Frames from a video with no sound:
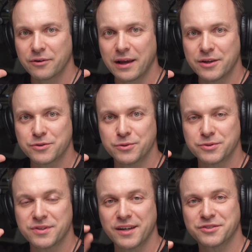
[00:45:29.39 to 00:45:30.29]

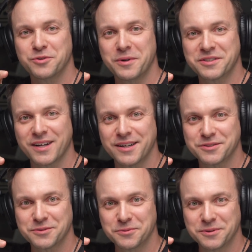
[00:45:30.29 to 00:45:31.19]
Andrews. Thanks so much,
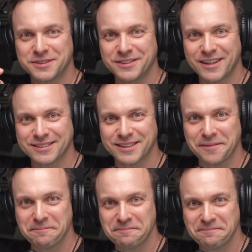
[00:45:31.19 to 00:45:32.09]
guys. We'll see you next time.